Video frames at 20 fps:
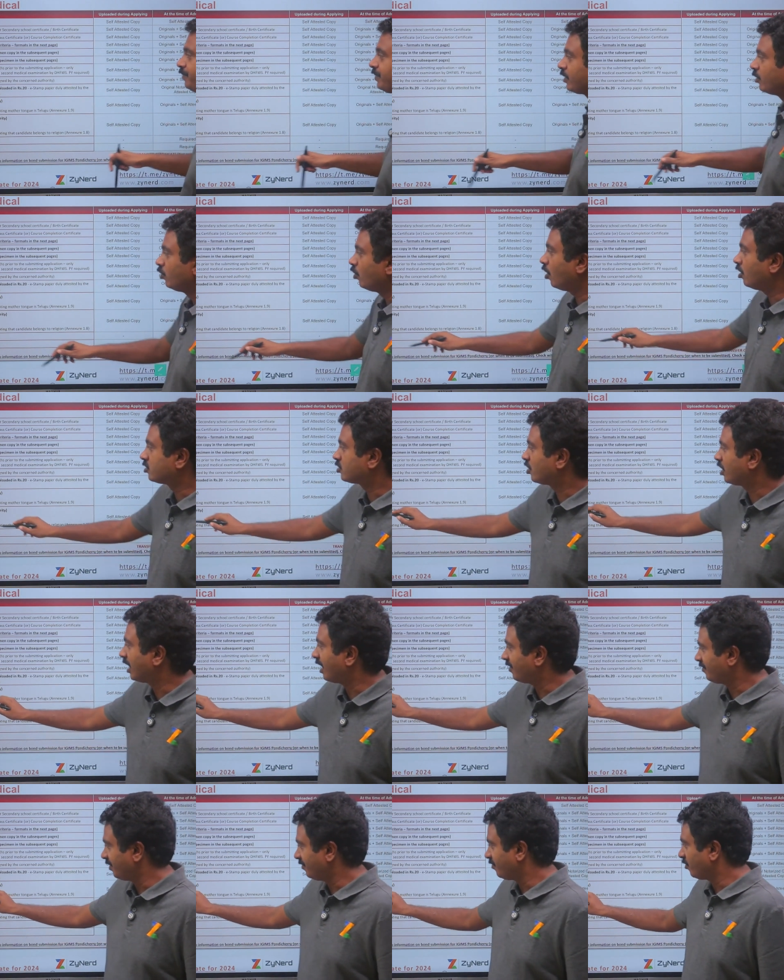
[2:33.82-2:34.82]
you also have,
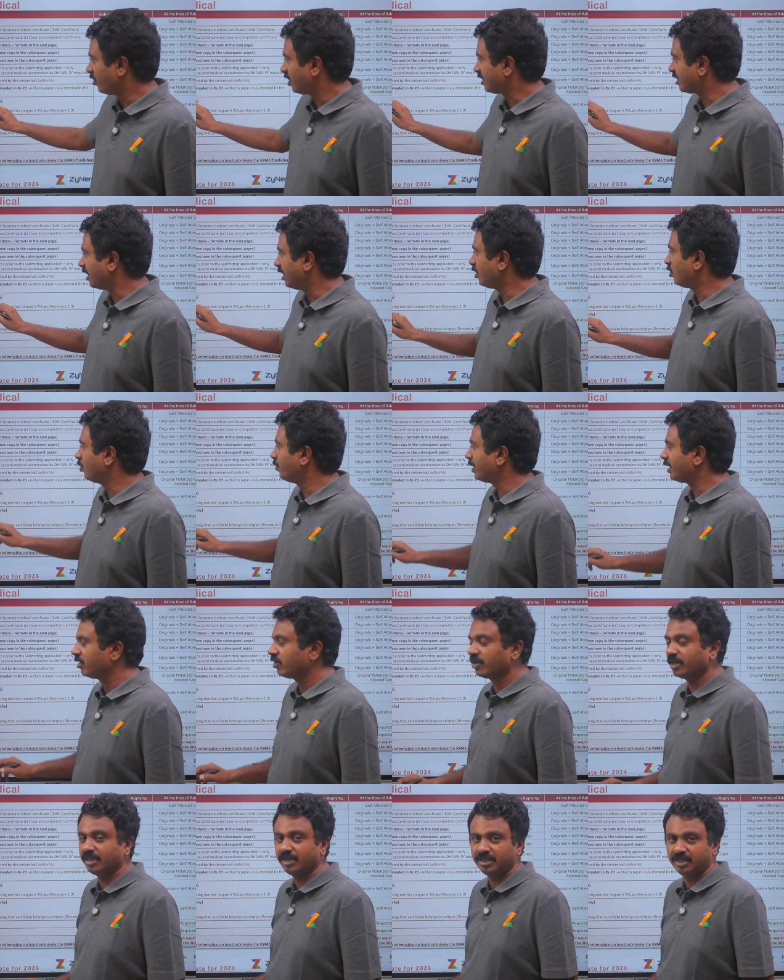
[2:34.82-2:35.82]
if you are a Telugu
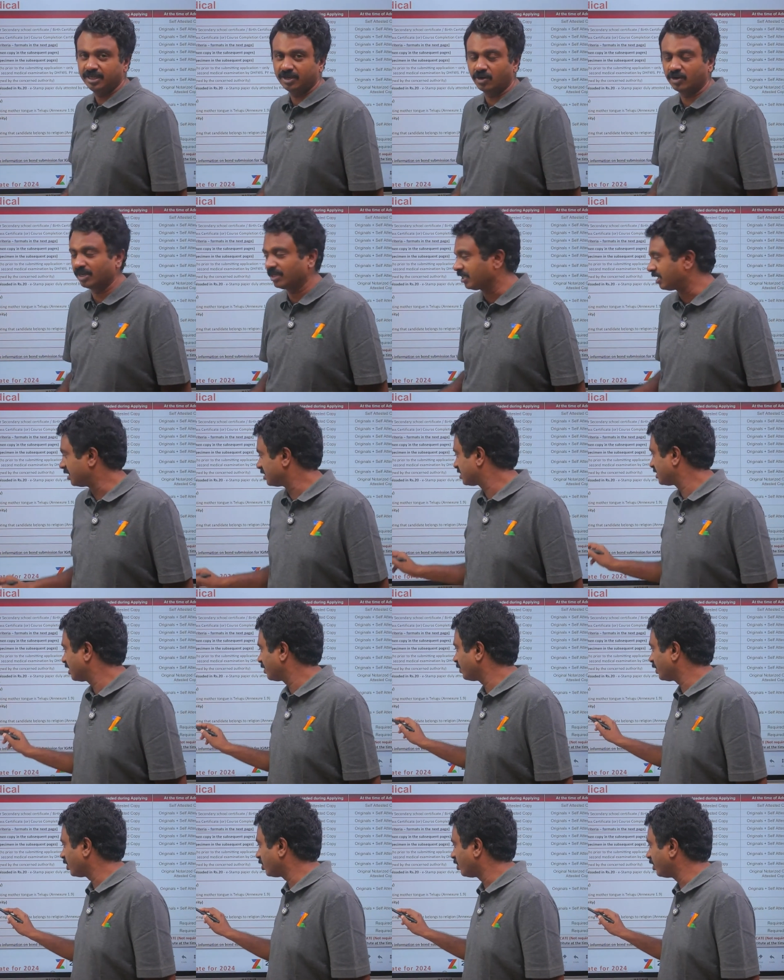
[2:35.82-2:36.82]
minority or a Christian
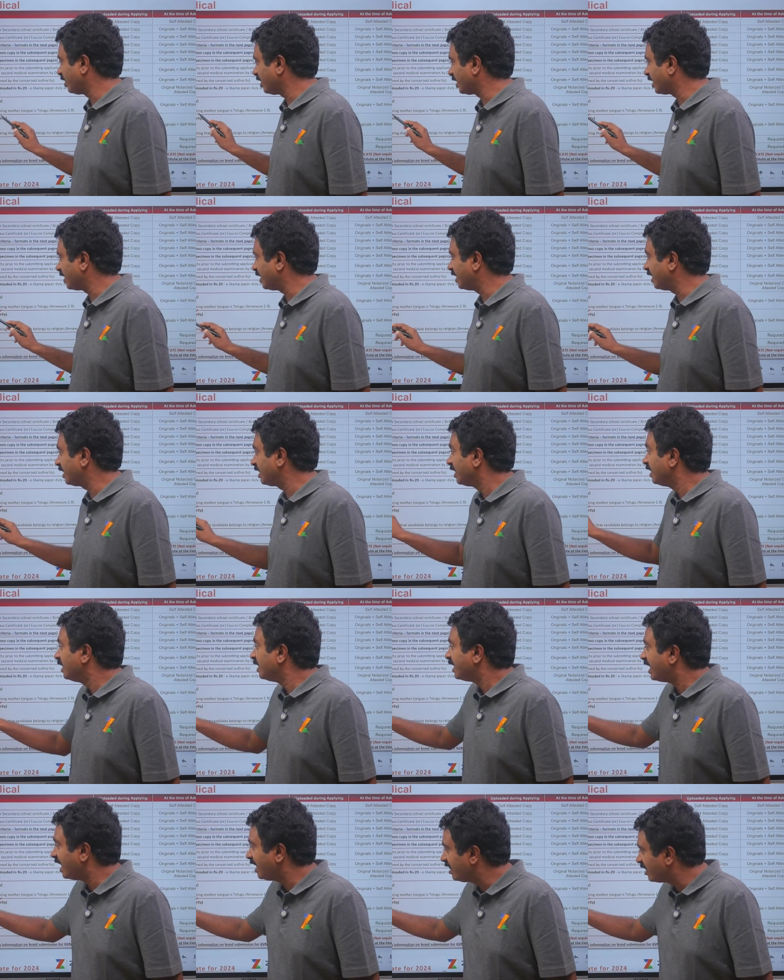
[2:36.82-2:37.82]
minority candidate,
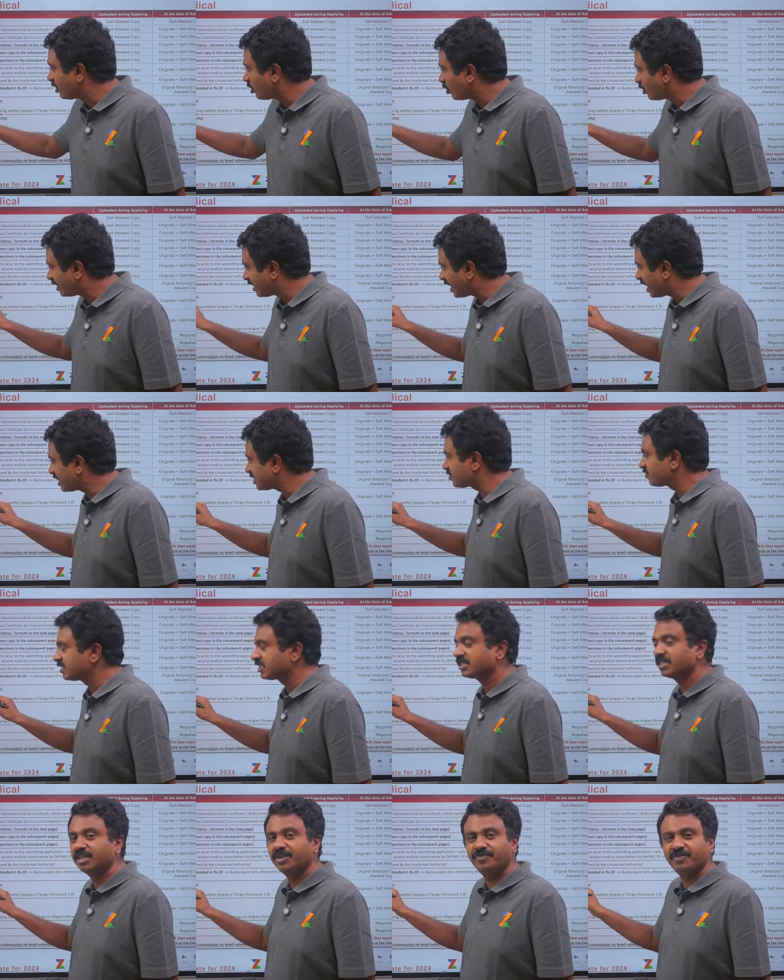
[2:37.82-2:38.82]
either your transfer
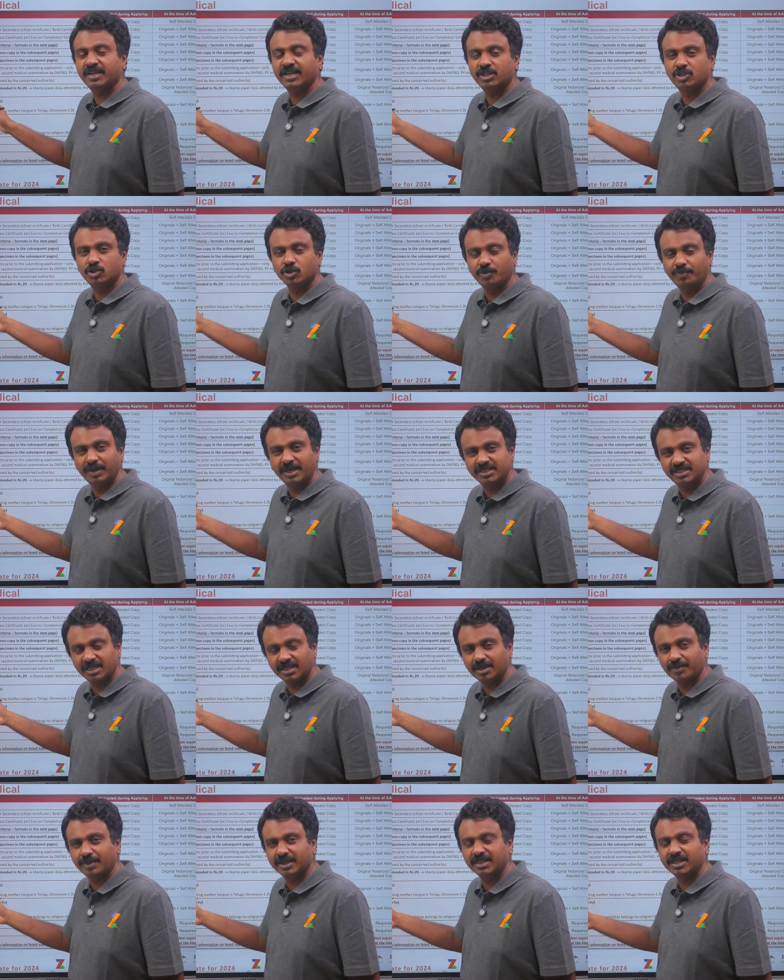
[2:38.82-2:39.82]
certificate should mention the
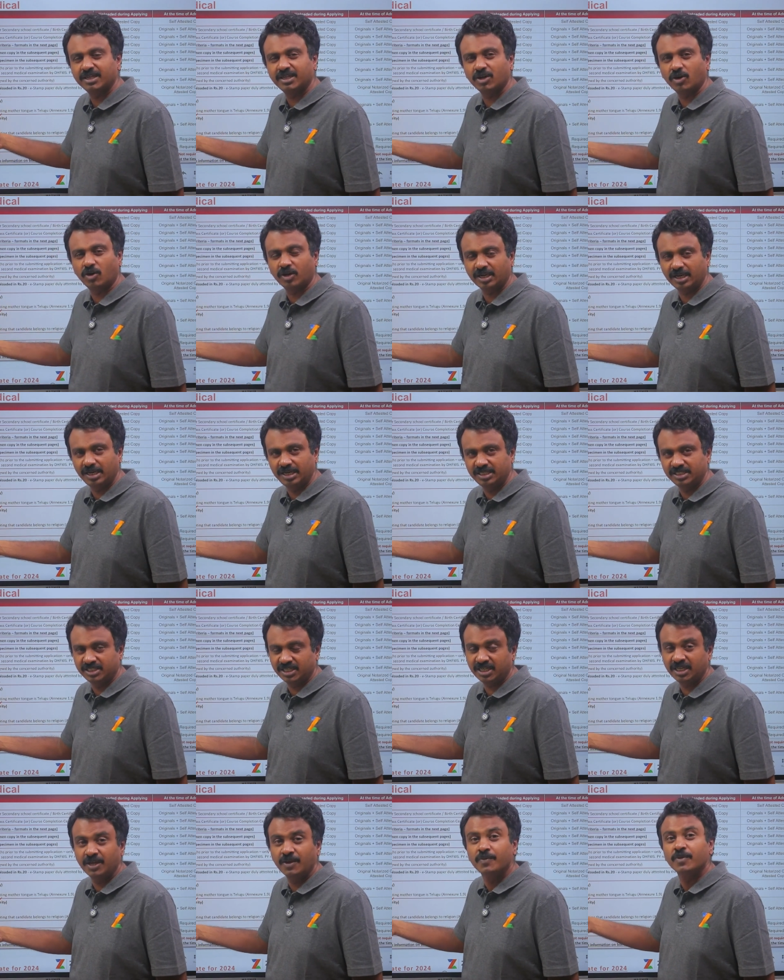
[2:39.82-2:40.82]
mother tongue or religion,
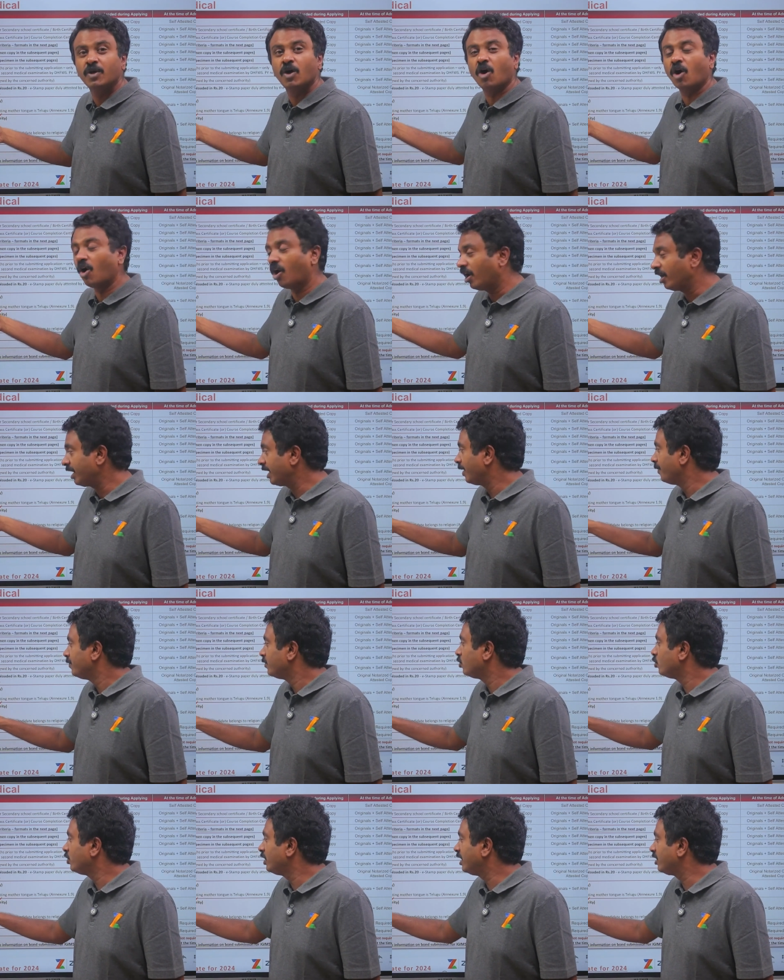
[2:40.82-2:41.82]
or you
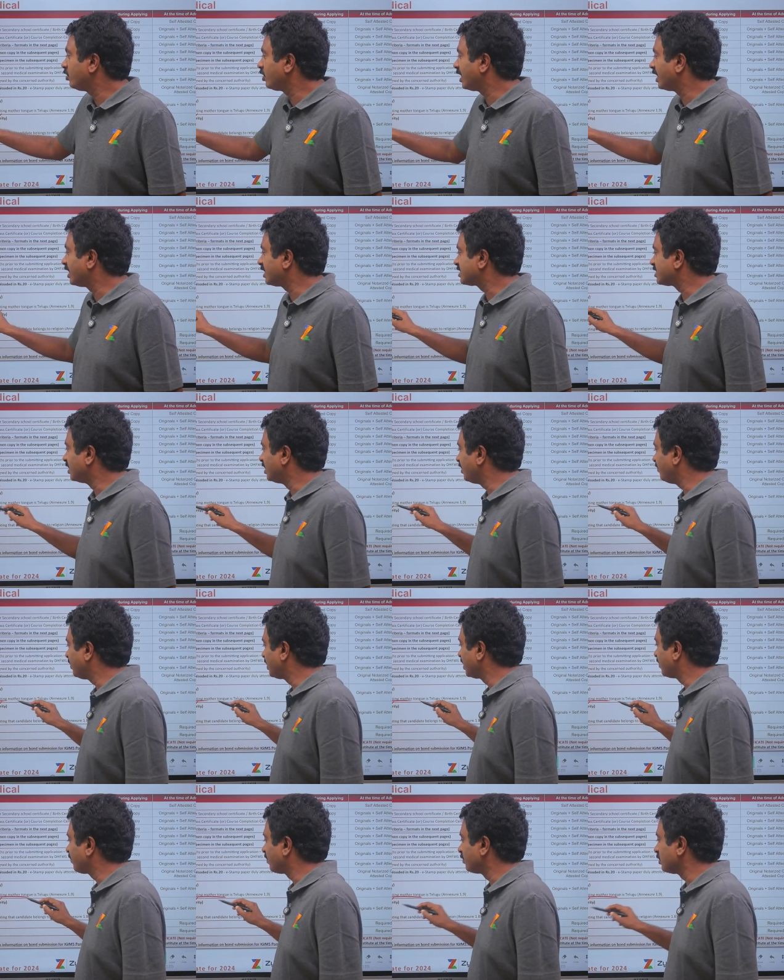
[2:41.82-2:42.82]
need to get a certificate
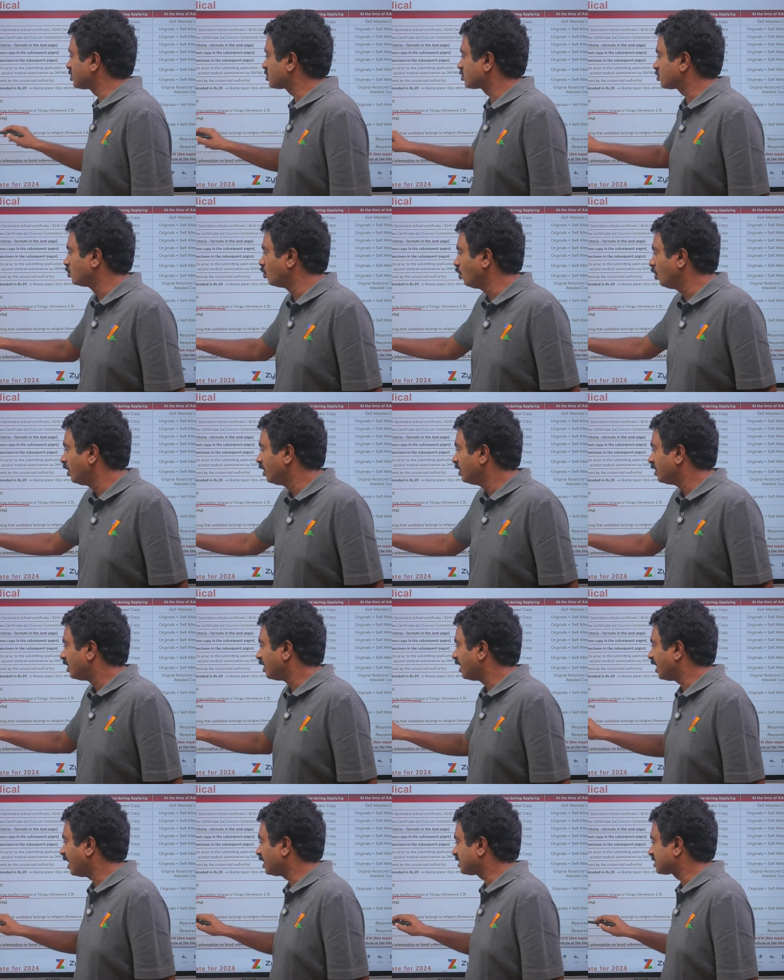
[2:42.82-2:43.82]
from the school
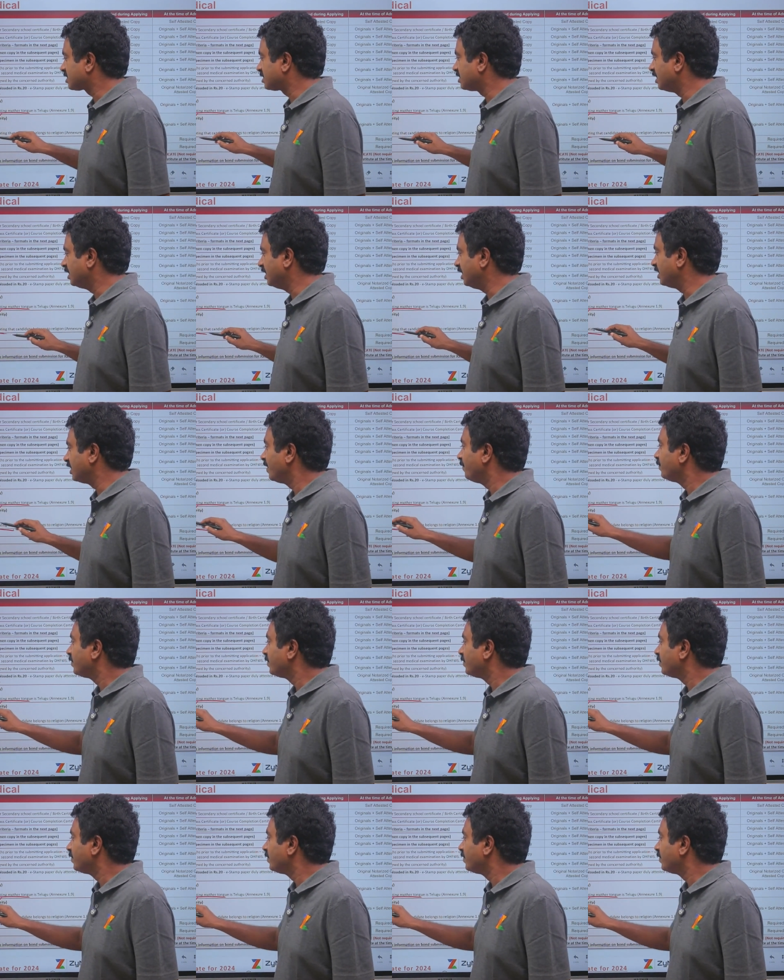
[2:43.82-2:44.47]
last studied.